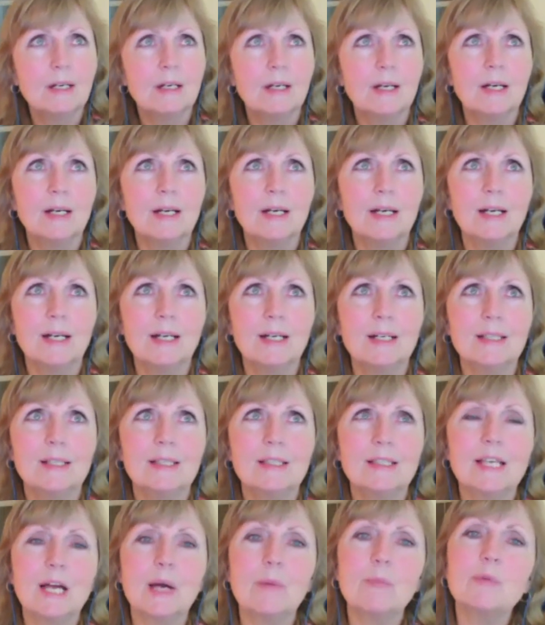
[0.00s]
Uh,
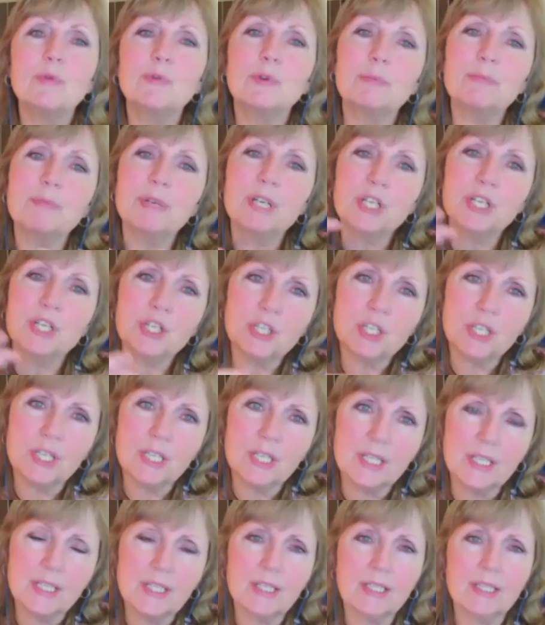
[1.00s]
some
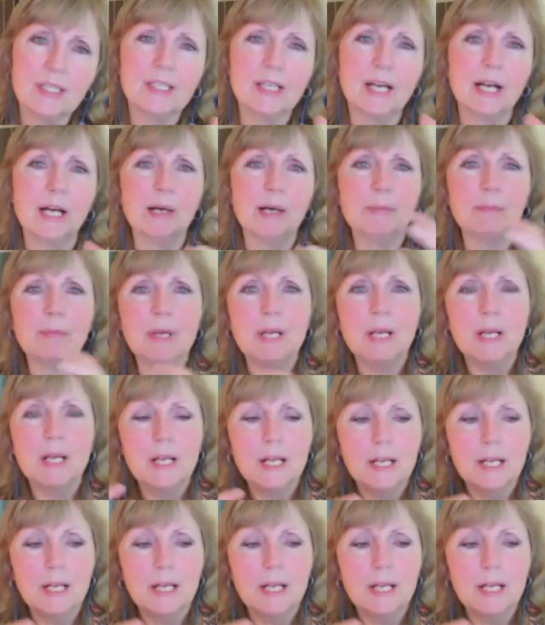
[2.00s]
remission, some.